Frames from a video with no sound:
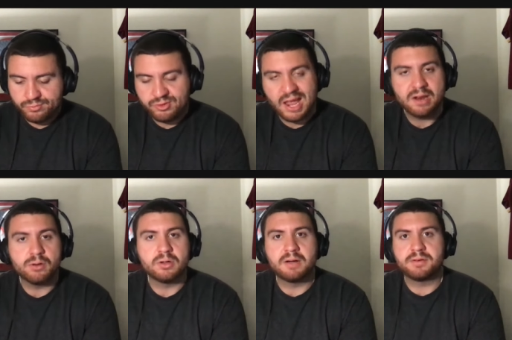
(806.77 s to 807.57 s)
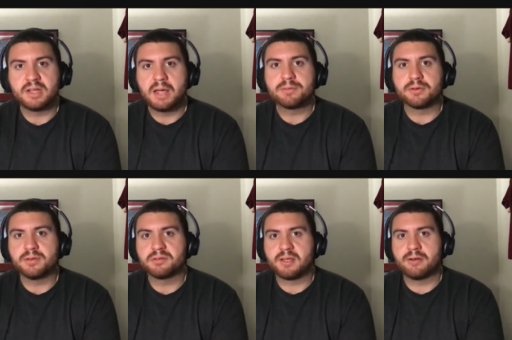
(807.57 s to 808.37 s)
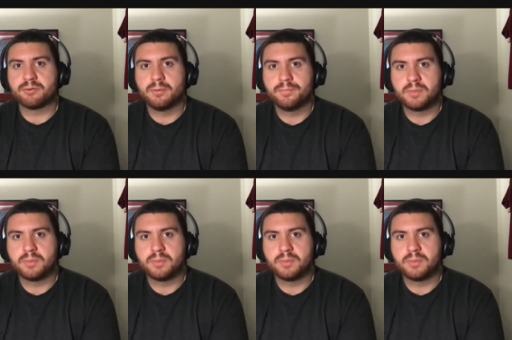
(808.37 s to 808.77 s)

10 to 11 games on this schedule.